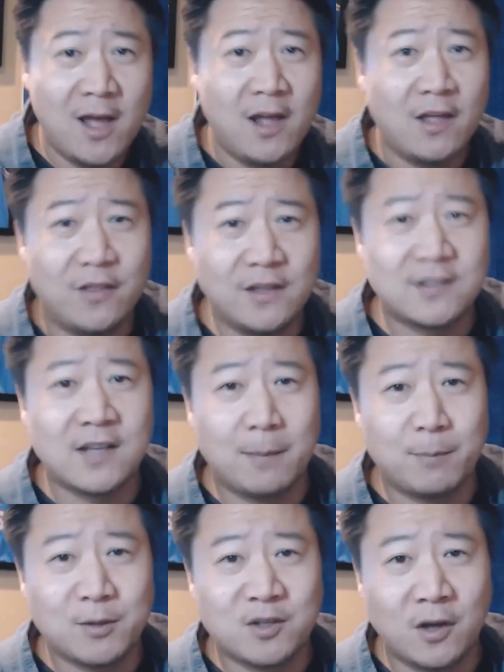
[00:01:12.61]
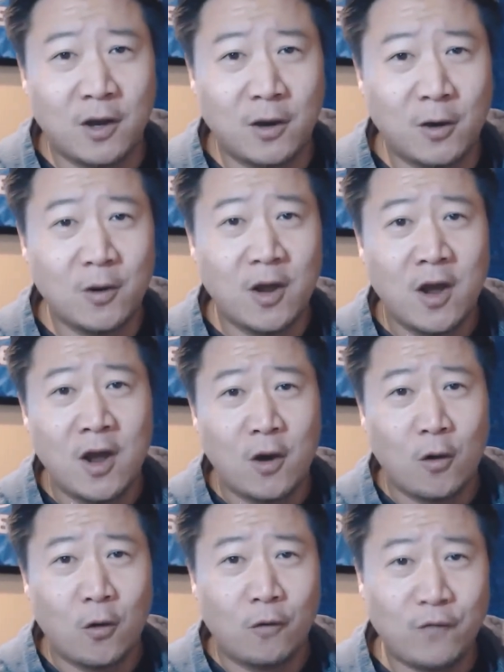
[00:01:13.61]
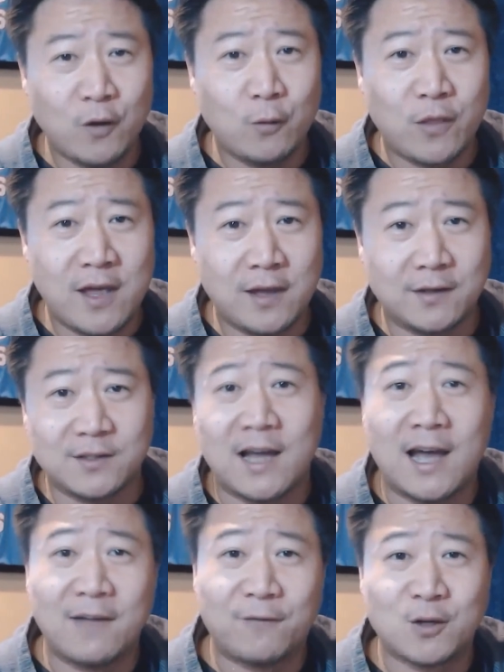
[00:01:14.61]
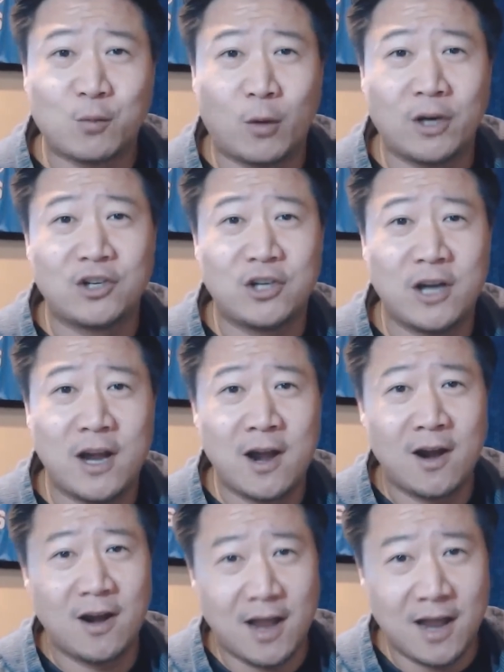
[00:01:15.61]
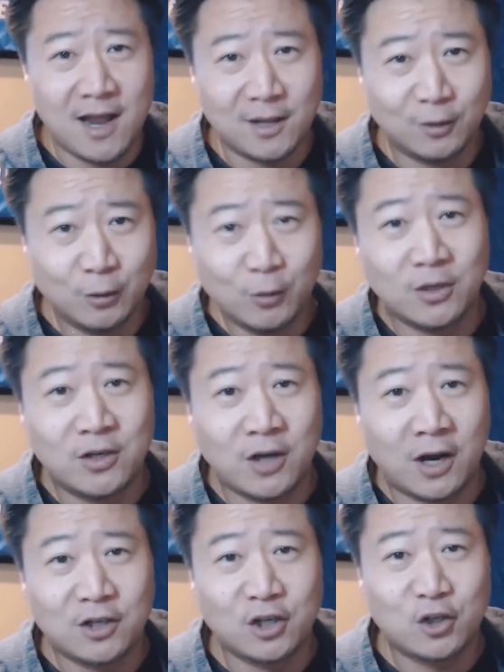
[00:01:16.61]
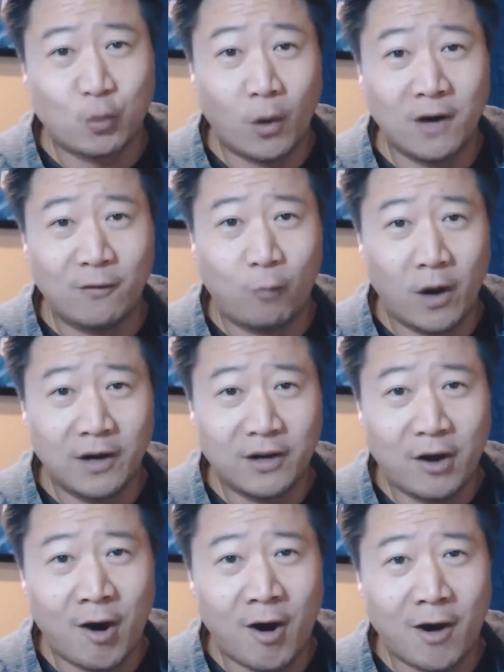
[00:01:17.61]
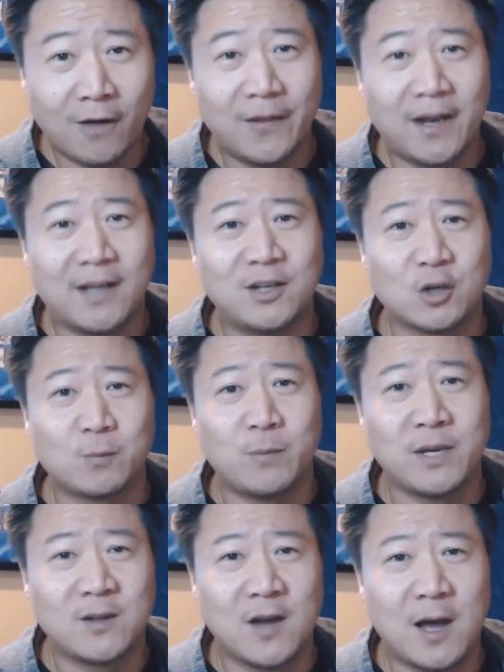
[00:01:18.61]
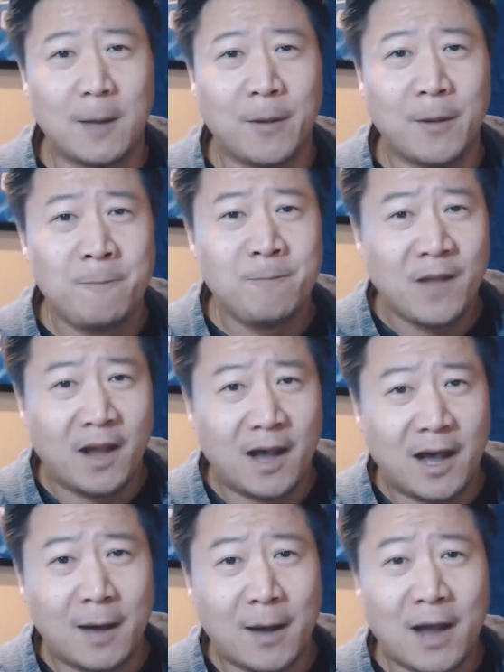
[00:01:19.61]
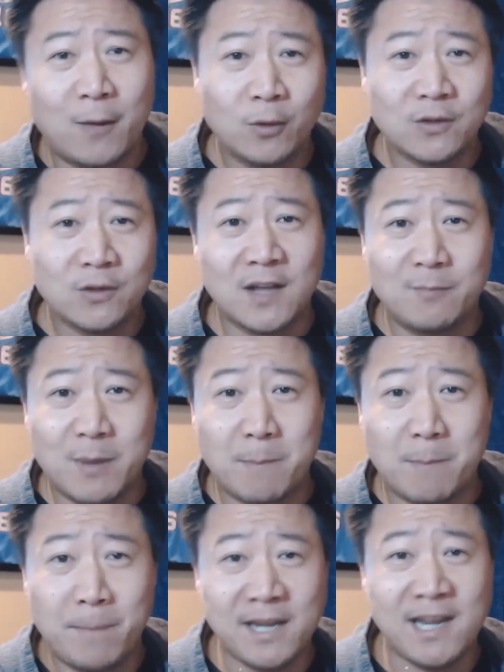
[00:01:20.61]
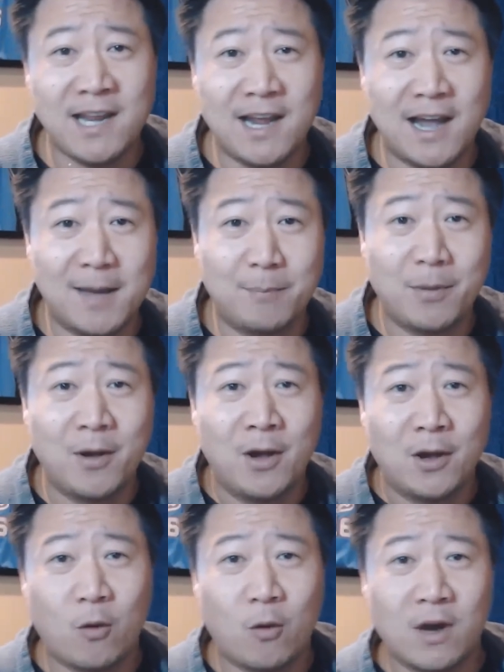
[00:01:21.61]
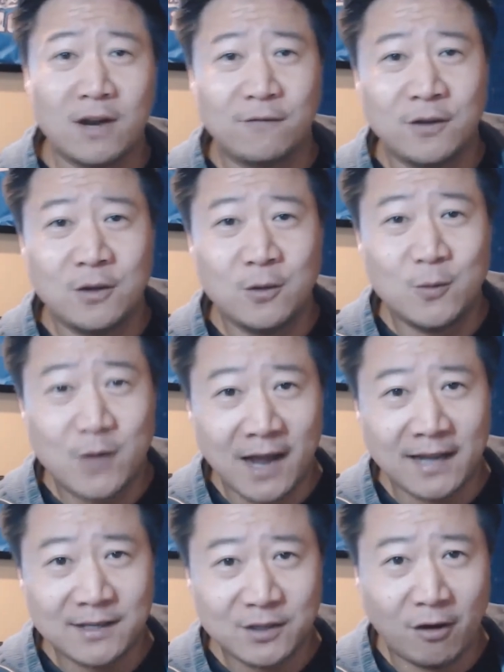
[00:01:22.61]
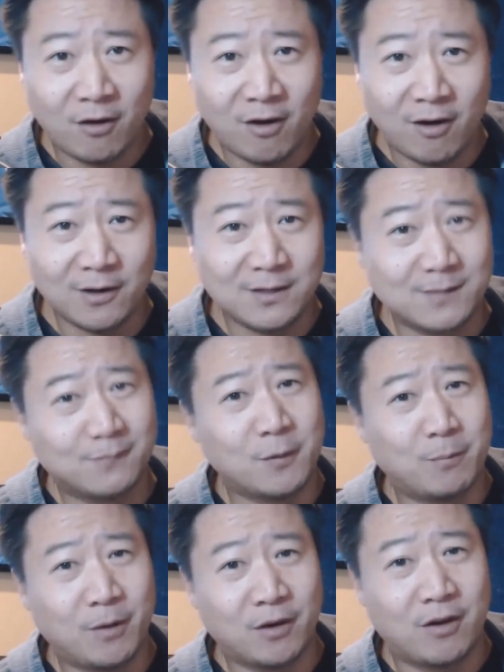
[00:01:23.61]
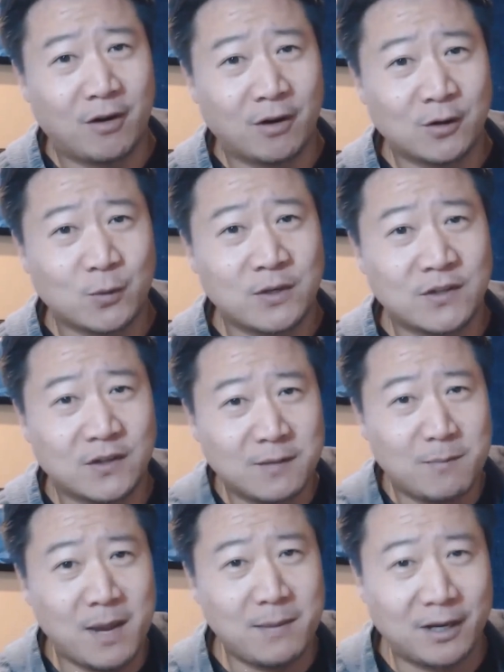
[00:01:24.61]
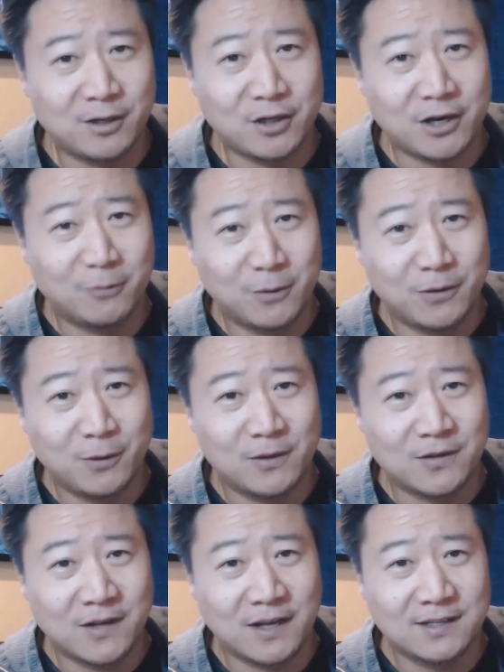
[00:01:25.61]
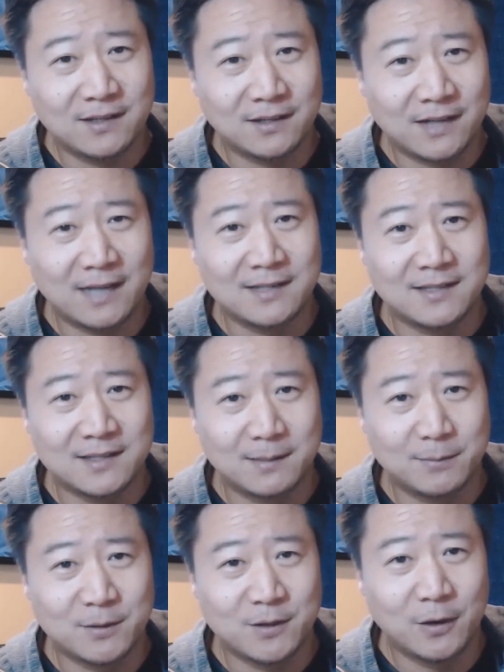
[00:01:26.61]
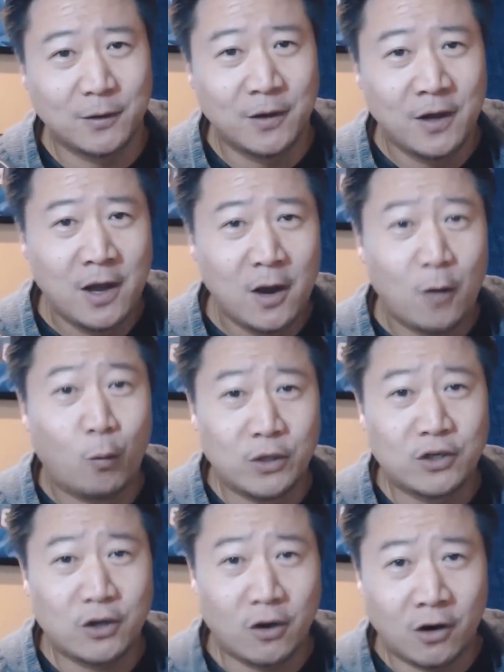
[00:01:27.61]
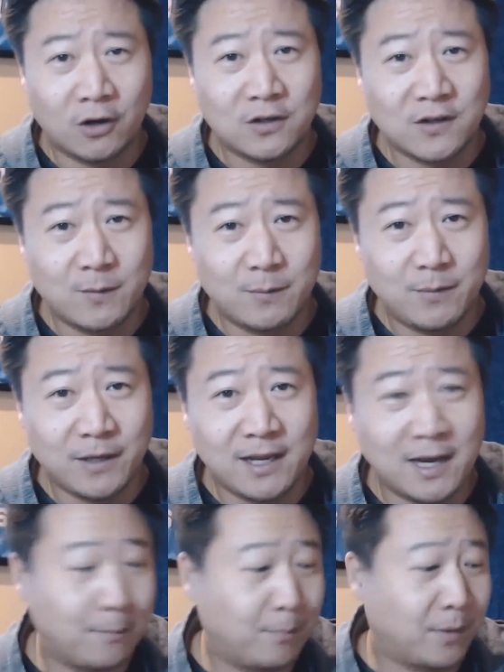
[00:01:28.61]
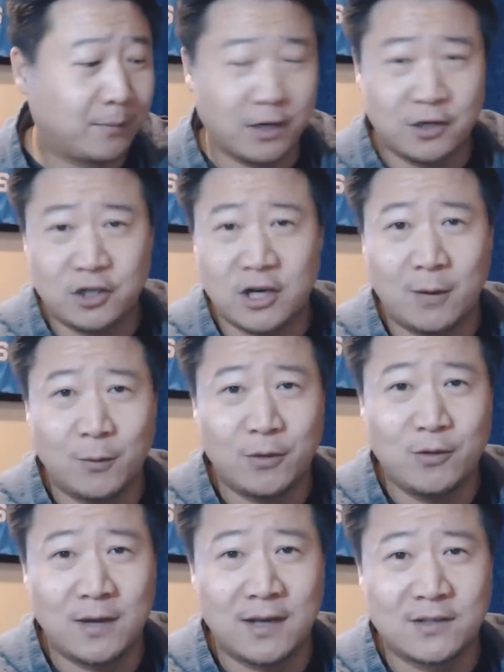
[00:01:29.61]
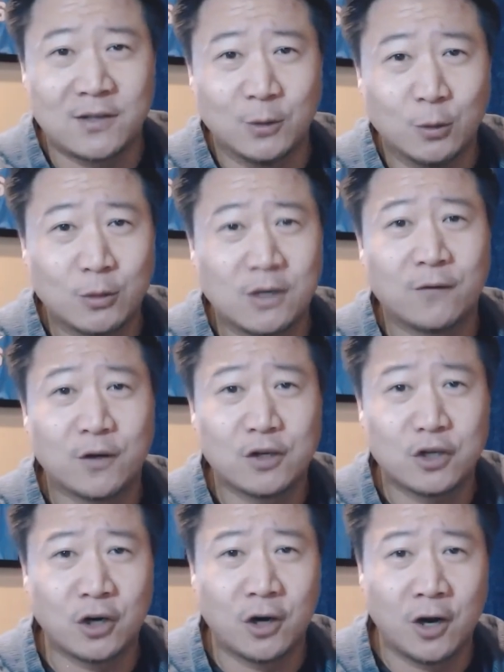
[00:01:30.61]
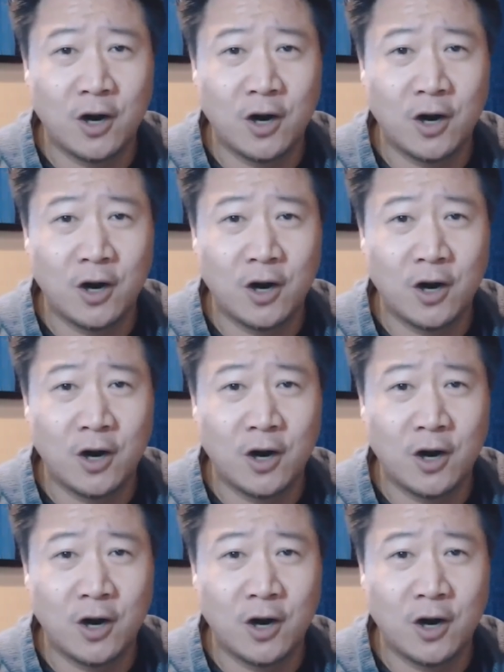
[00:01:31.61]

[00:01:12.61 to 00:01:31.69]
This episode, few things. I first want to share a Luka Doncic 1-of-1 card that I just picked up. I will say I've been picking up quite a few nice cards, some football cards recently. Maybe I'll share it with you this episode, which cards I've been picking up. But I'm going to share with you guys the Luka for sure.